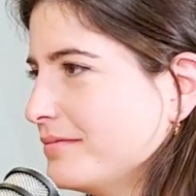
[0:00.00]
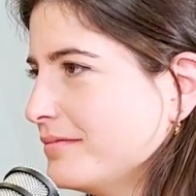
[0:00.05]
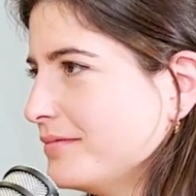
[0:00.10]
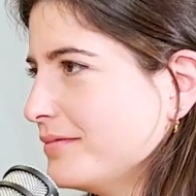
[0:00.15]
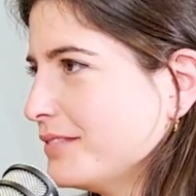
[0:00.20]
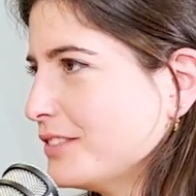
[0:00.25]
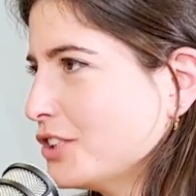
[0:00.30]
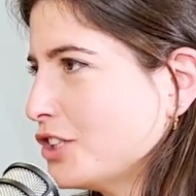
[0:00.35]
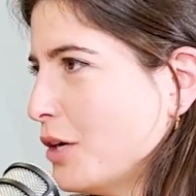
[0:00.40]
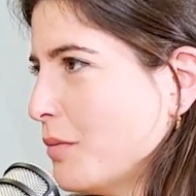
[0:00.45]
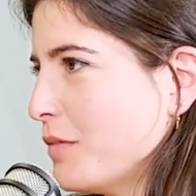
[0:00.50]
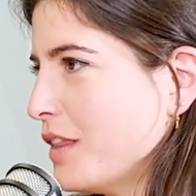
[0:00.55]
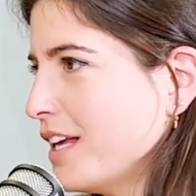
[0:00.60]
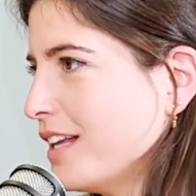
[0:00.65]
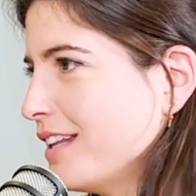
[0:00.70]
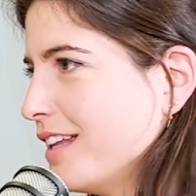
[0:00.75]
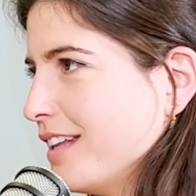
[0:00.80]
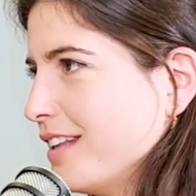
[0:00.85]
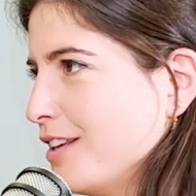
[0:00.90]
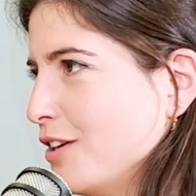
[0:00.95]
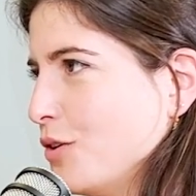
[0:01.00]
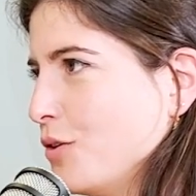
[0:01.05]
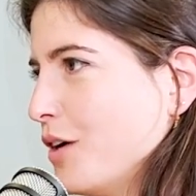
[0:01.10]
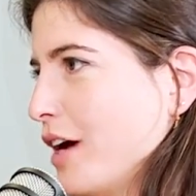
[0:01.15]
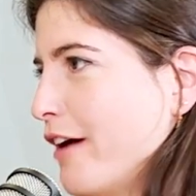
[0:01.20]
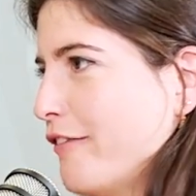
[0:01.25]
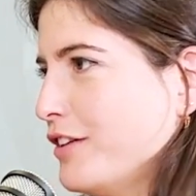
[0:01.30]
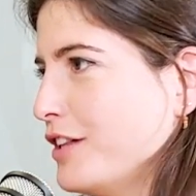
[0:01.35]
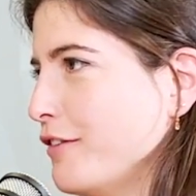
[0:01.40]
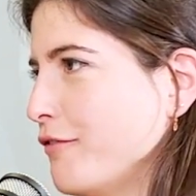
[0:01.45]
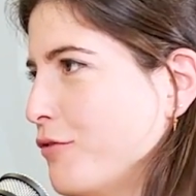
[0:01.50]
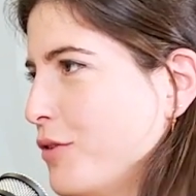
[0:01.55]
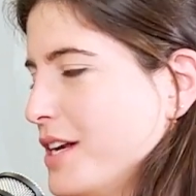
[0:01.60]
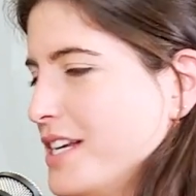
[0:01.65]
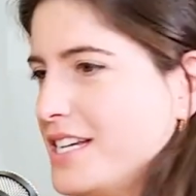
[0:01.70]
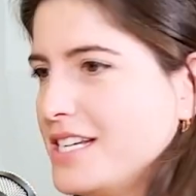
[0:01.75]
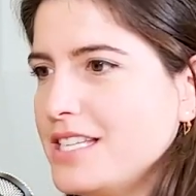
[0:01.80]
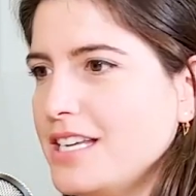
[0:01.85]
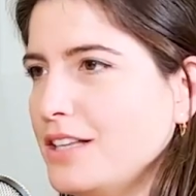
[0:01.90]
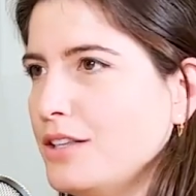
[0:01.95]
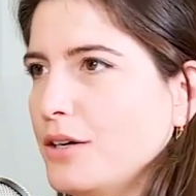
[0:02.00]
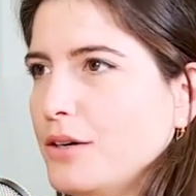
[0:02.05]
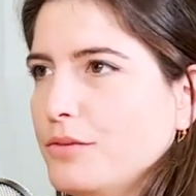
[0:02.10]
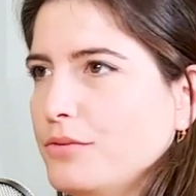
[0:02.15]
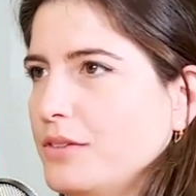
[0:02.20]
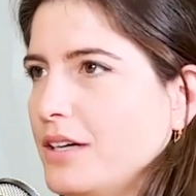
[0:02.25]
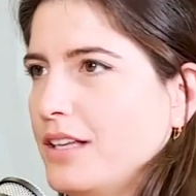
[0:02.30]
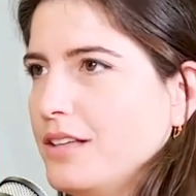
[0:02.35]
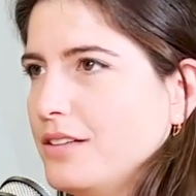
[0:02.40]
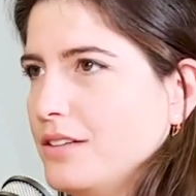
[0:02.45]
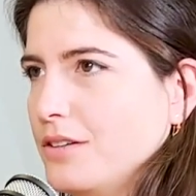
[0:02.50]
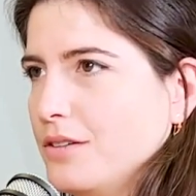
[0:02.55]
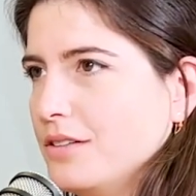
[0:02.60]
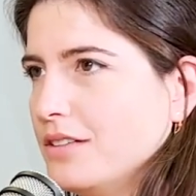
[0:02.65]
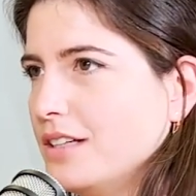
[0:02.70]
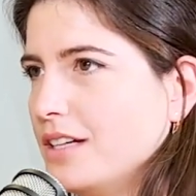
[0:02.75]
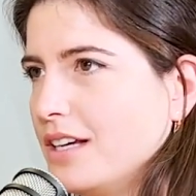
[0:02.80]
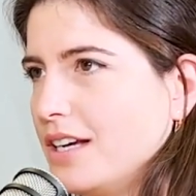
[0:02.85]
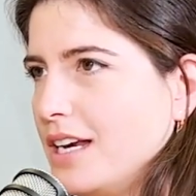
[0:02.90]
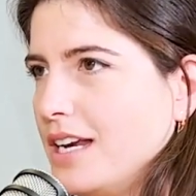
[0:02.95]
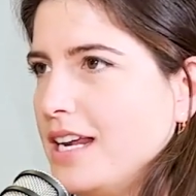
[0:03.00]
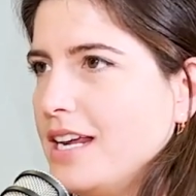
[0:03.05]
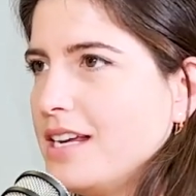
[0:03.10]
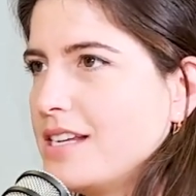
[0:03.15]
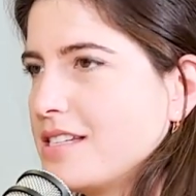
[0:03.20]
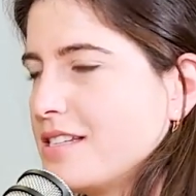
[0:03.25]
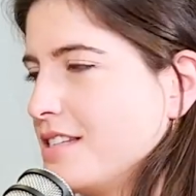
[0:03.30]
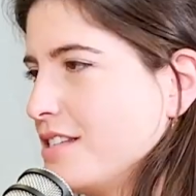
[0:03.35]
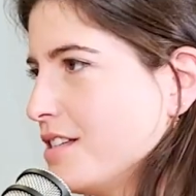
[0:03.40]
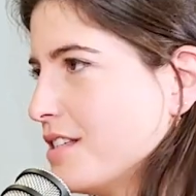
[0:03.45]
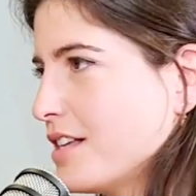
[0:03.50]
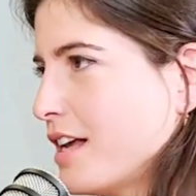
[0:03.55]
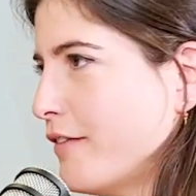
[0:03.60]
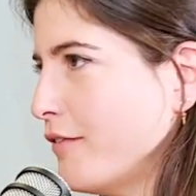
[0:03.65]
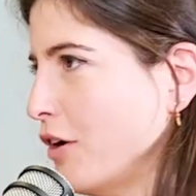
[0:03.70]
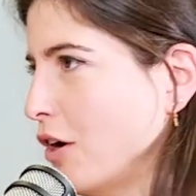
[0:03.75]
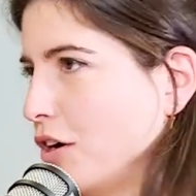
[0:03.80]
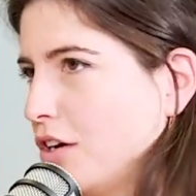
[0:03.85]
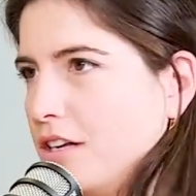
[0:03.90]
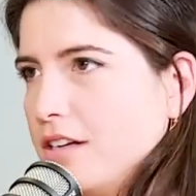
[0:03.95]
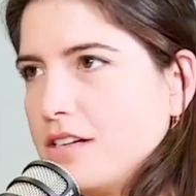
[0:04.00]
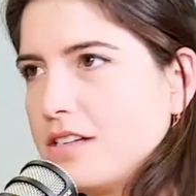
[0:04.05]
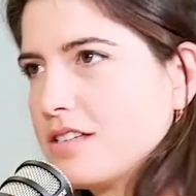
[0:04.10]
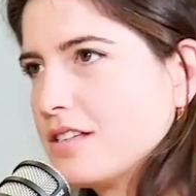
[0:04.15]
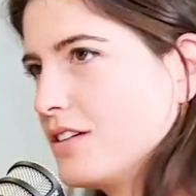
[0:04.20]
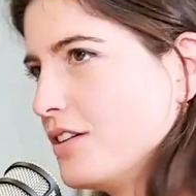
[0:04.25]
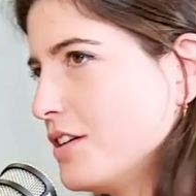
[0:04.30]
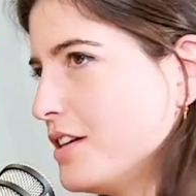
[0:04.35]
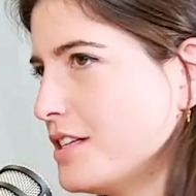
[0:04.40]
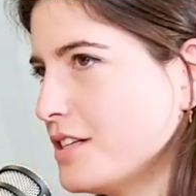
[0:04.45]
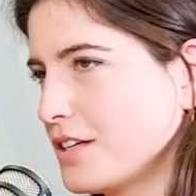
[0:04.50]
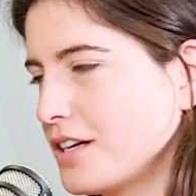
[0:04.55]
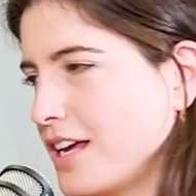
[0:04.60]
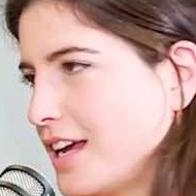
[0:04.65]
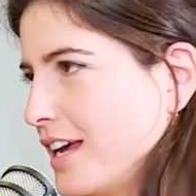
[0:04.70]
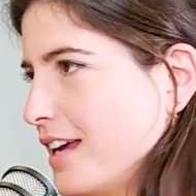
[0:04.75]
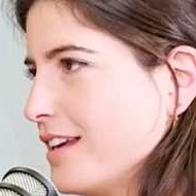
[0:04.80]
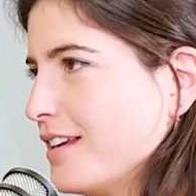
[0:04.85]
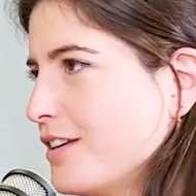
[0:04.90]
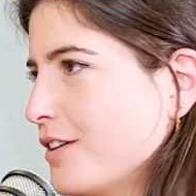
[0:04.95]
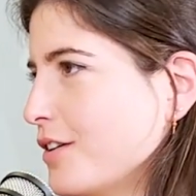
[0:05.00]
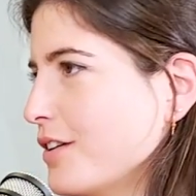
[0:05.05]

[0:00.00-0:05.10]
something that you have in the fridge instead of, I don't know, leeks, just have onions. It's okay, you know.